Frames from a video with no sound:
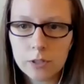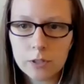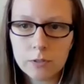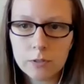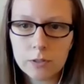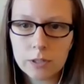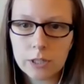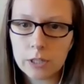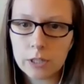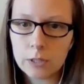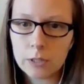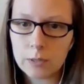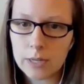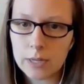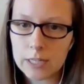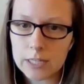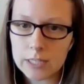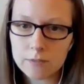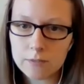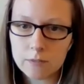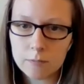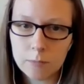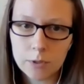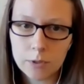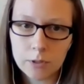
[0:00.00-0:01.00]
overview
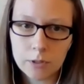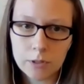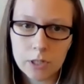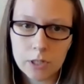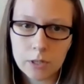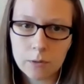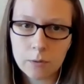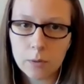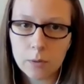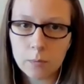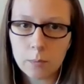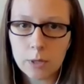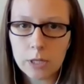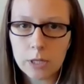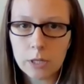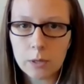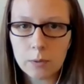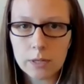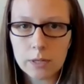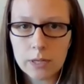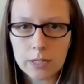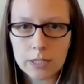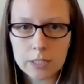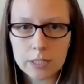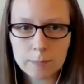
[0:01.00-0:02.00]
and get you guys
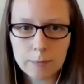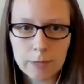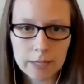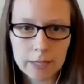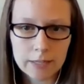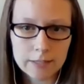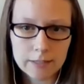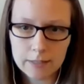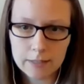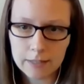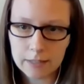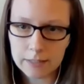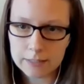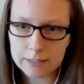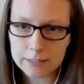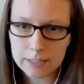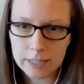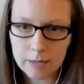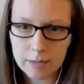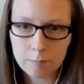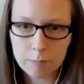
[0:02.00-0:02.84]
familiar with what you can expect